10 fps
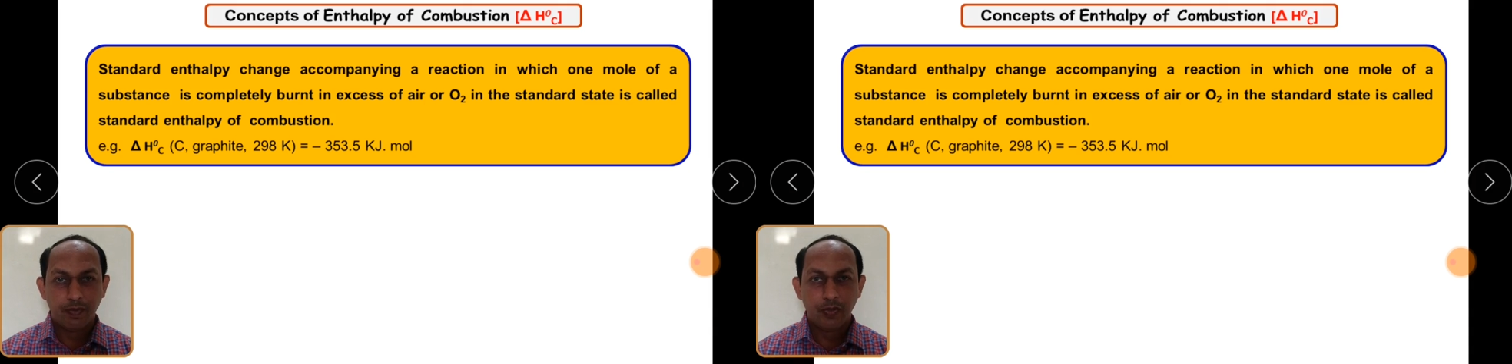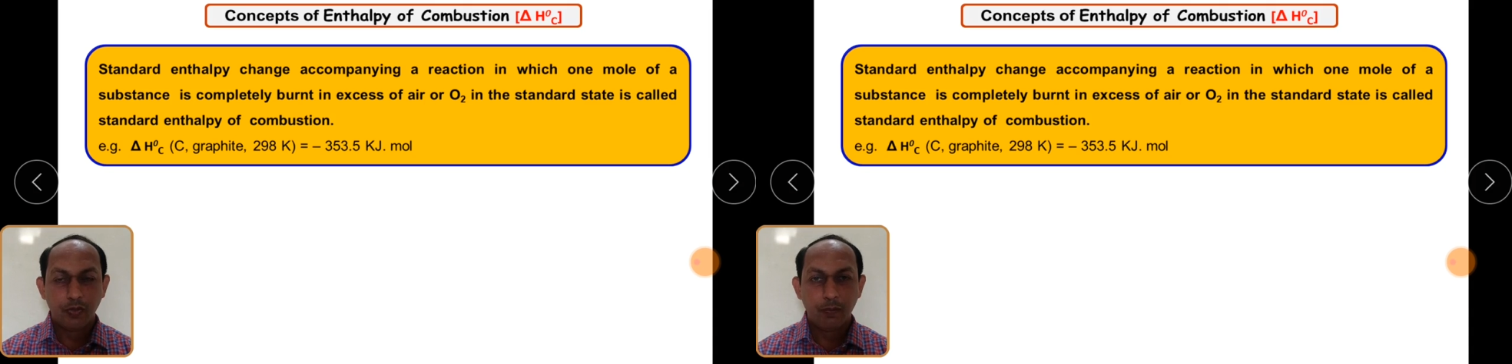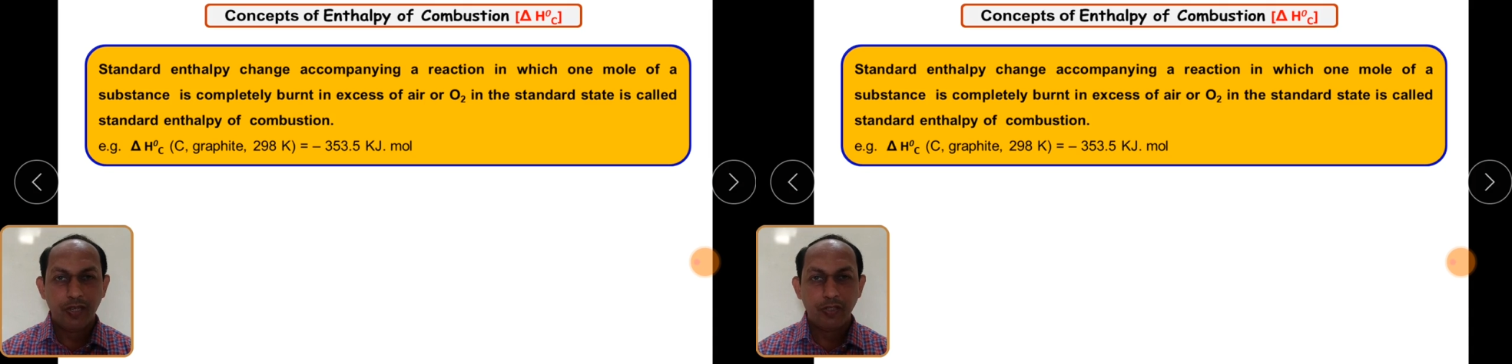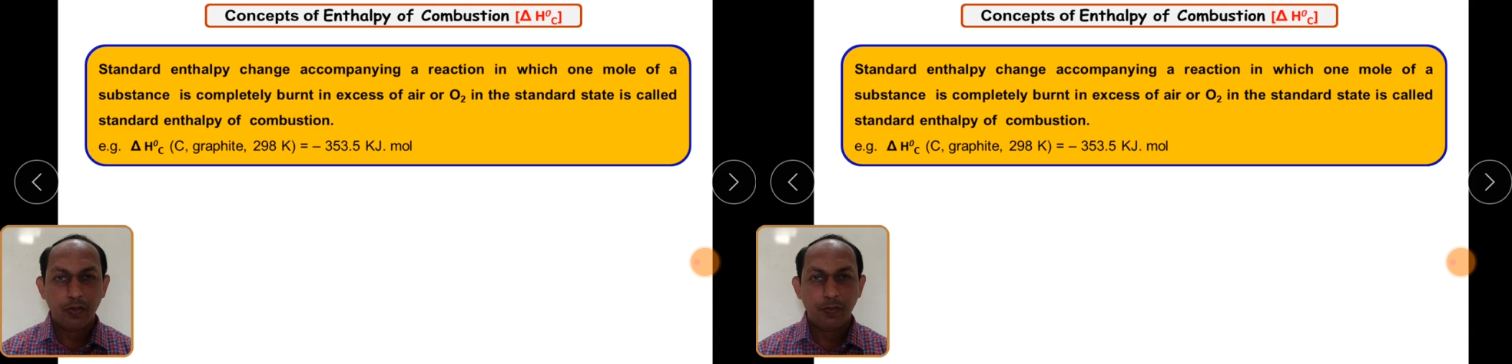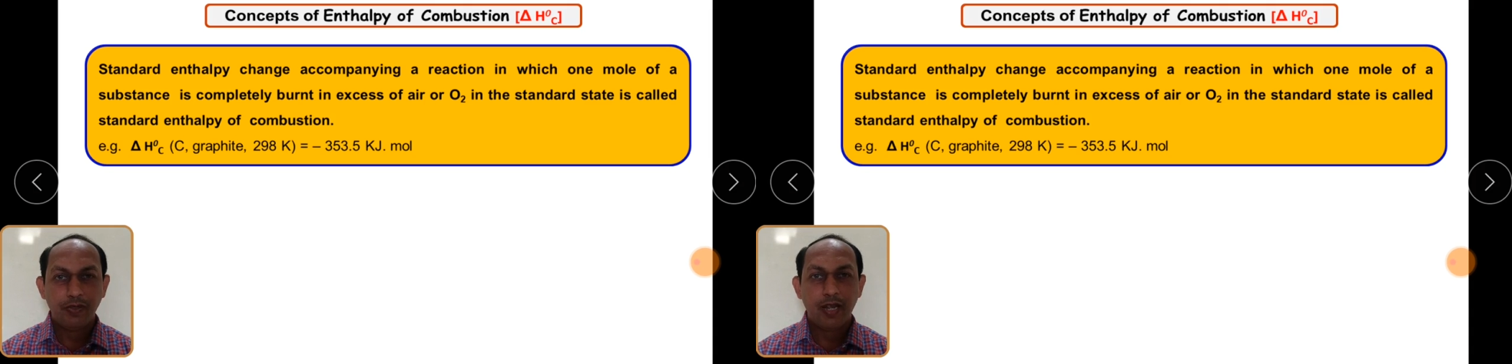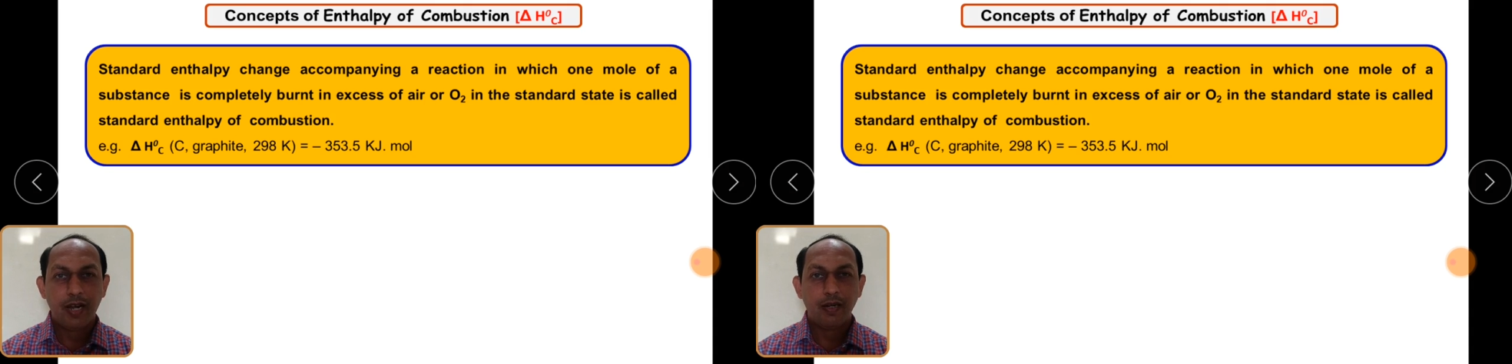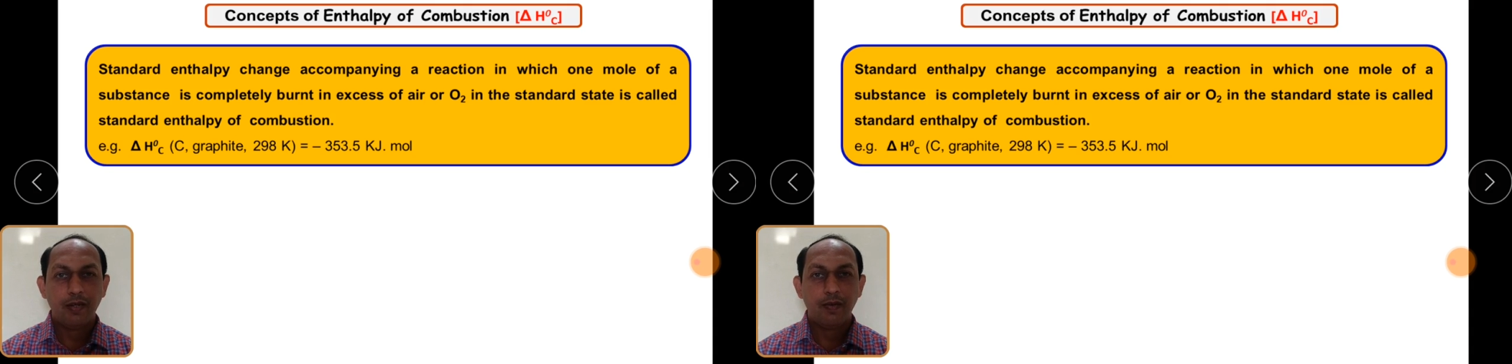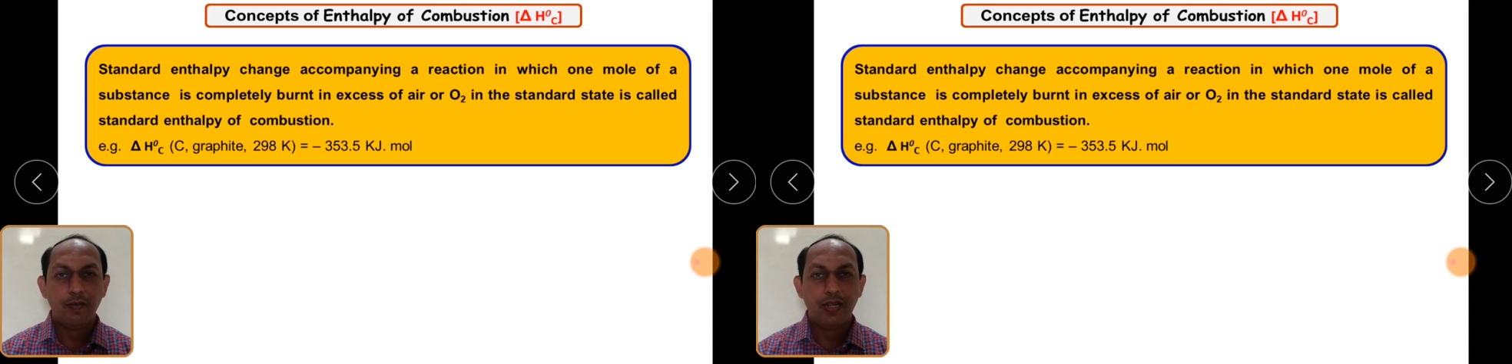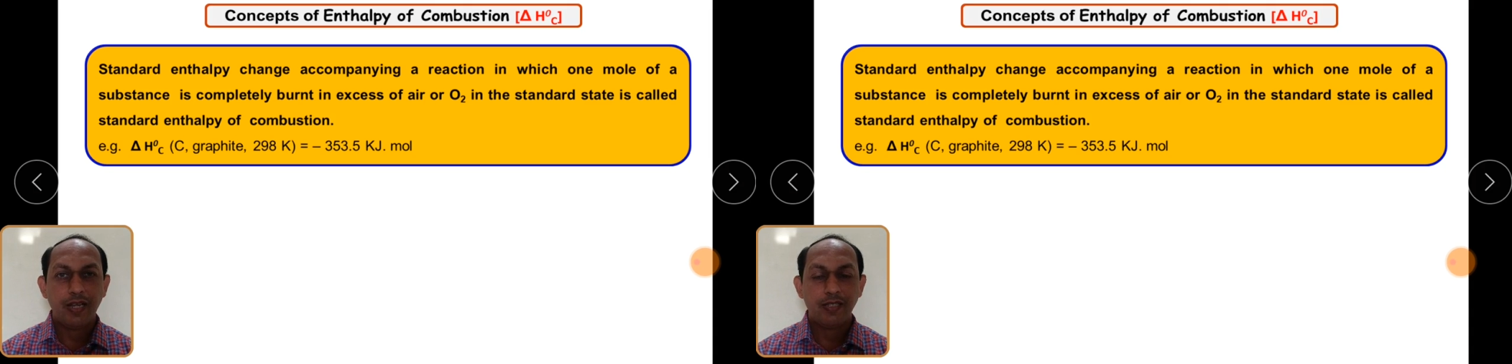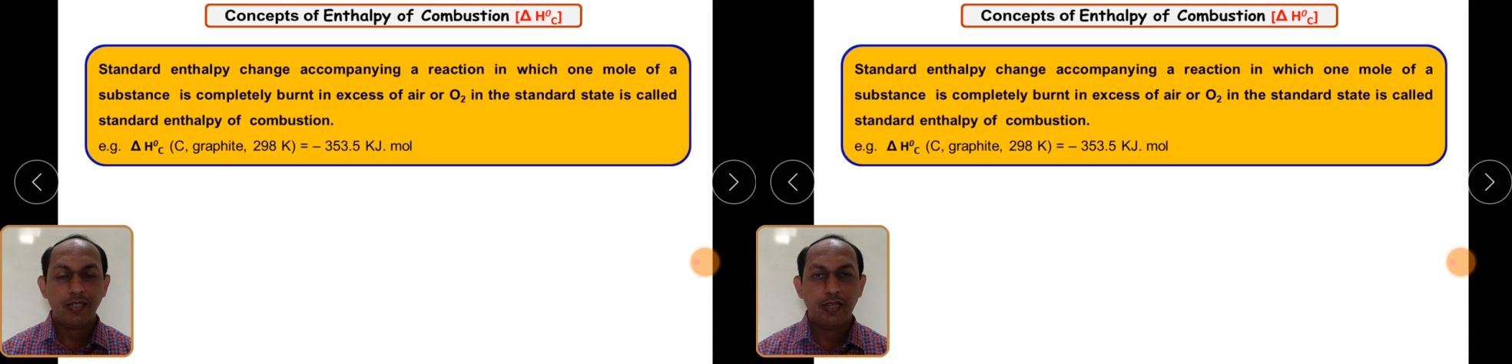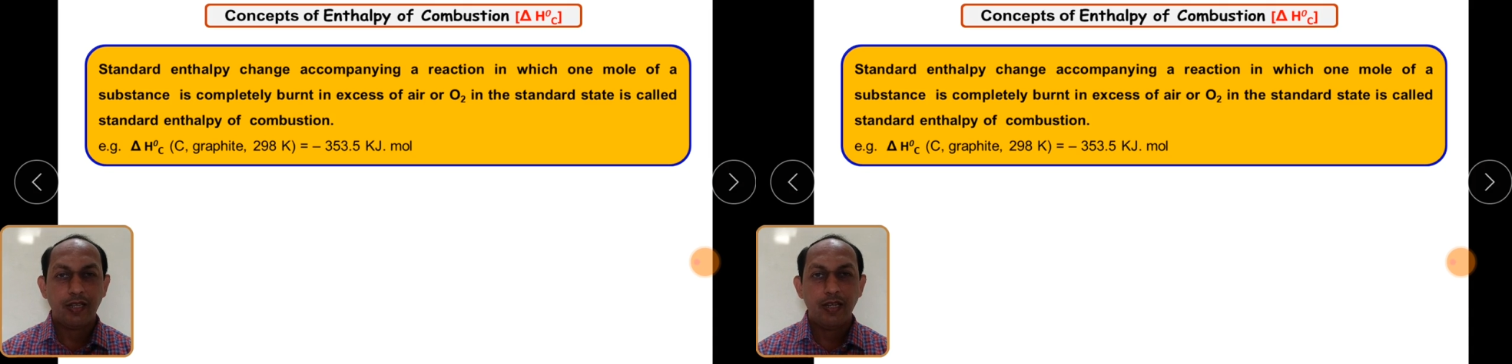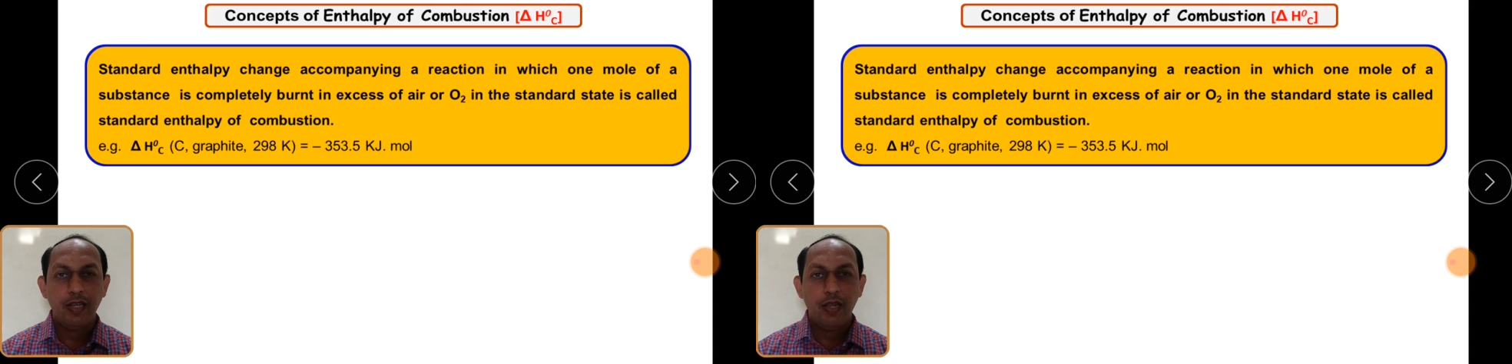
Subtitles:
So based upon that, we can say